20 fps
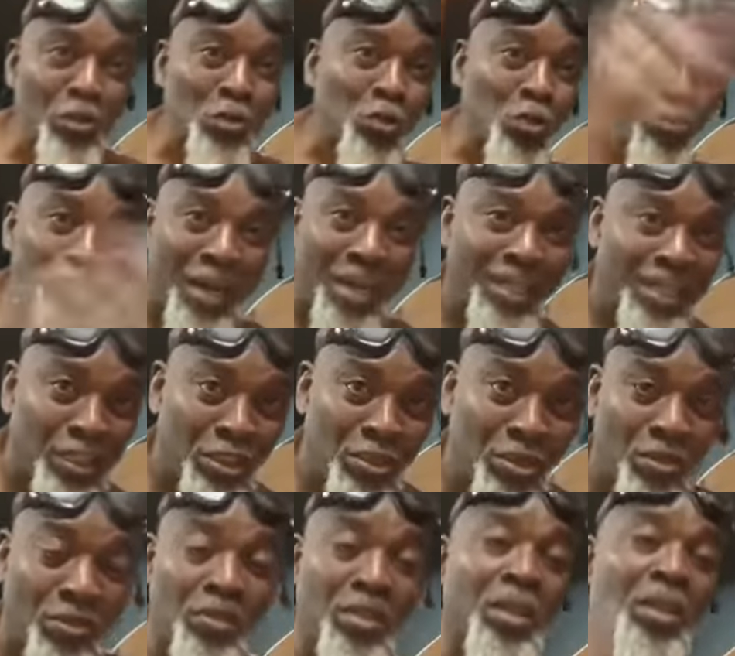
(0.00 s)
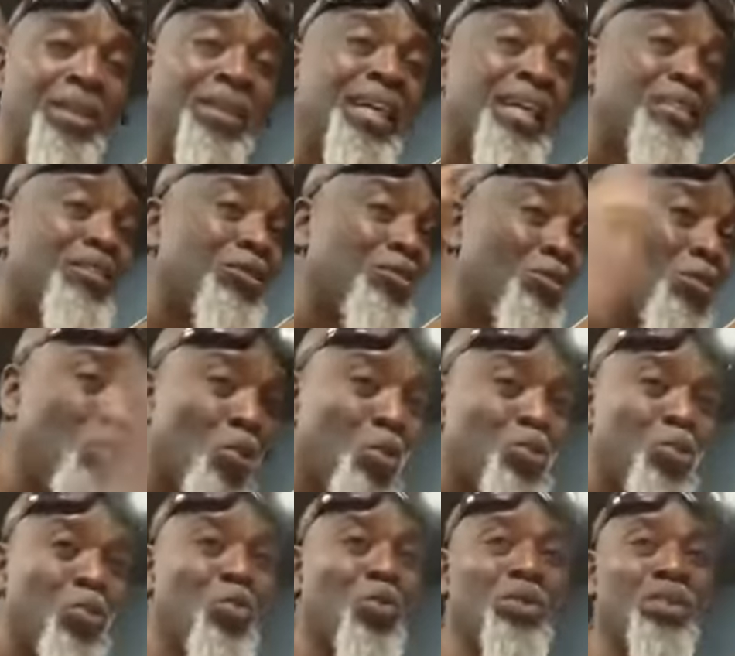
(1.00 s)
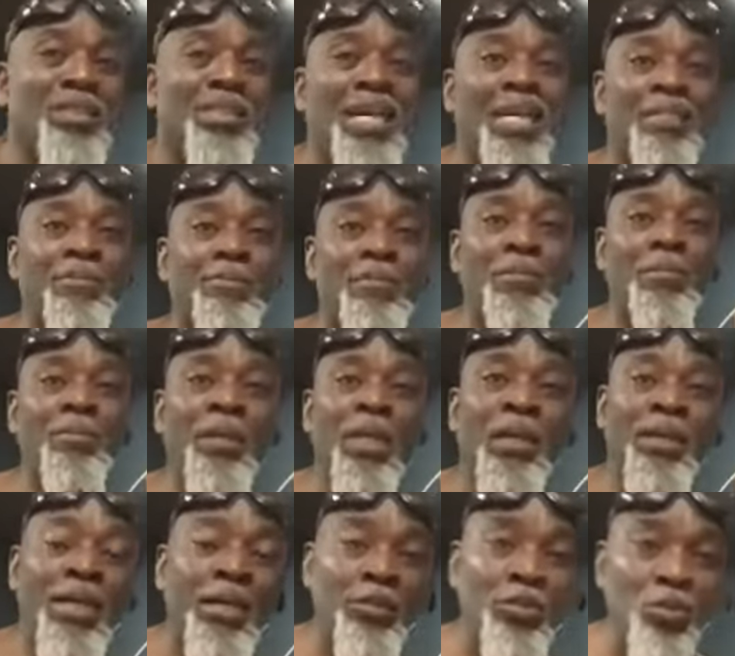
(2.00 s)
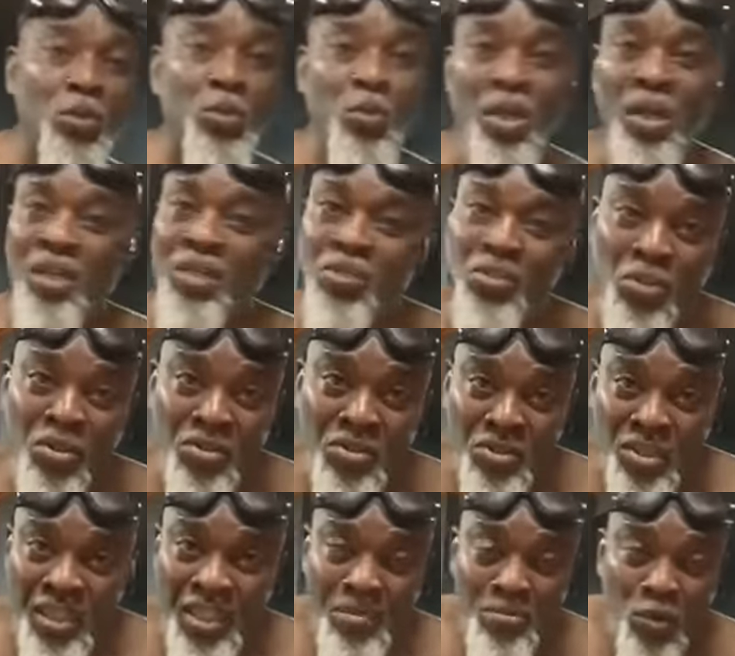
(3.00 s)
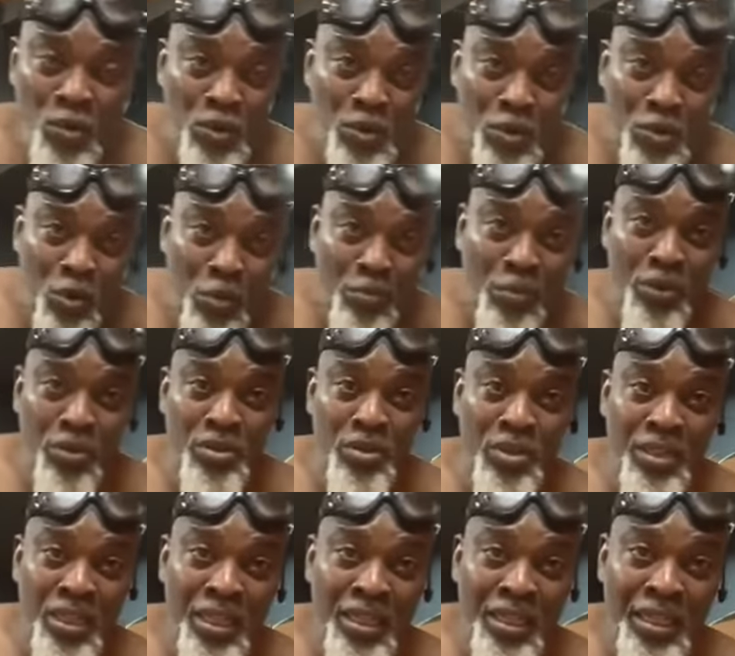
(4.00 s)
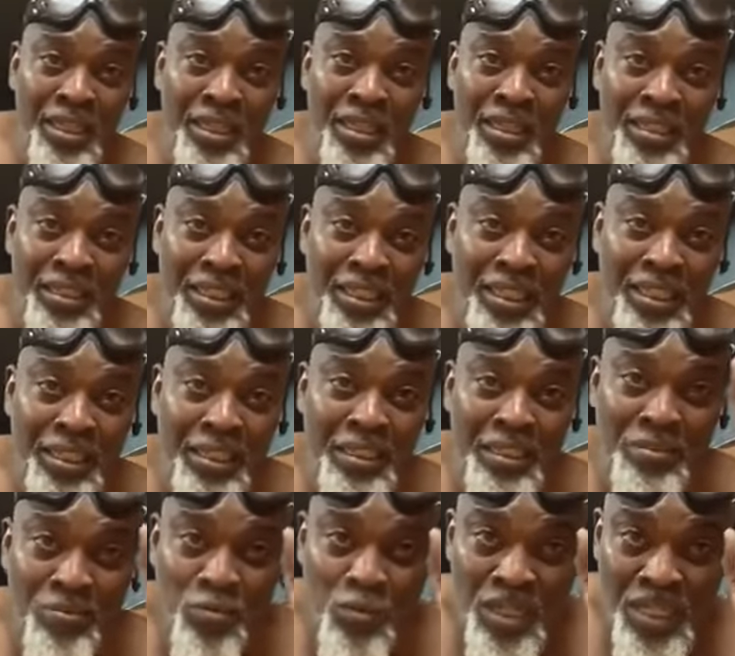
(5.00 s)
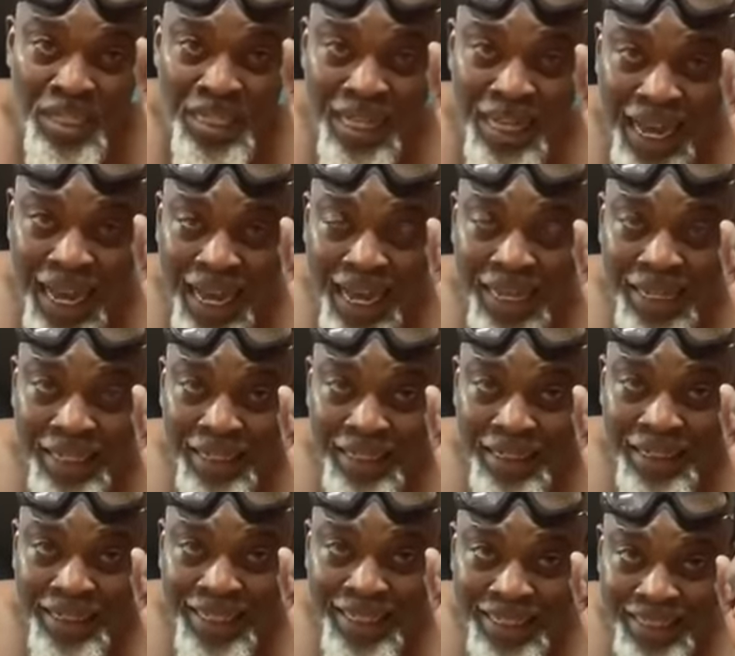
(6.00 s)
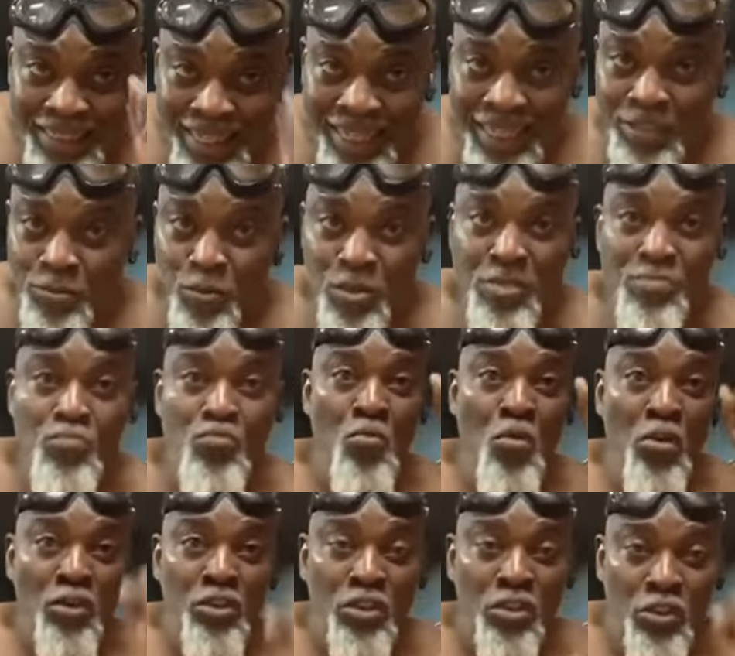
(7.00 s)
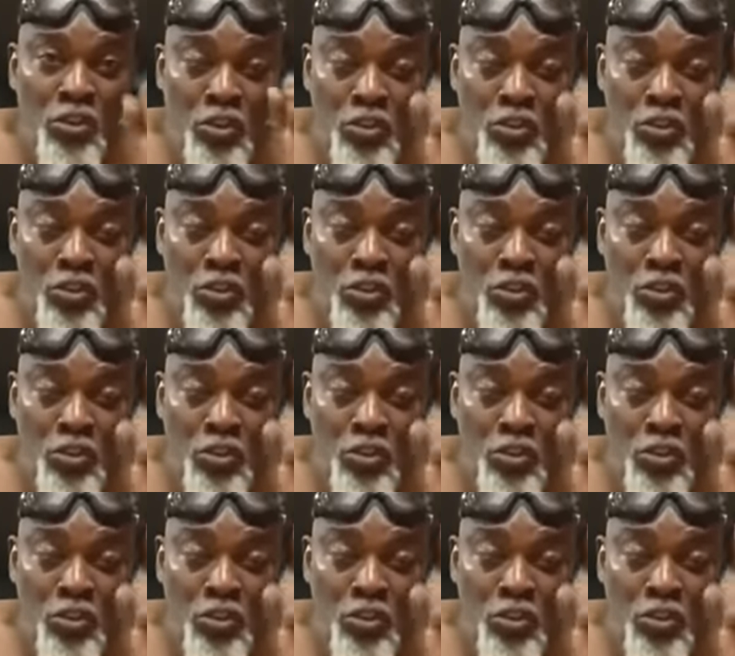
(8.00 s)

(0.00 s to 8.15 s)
Yoruba Nation. Let's go towards that. Let's go. Nothing must stop us. We are intent. We must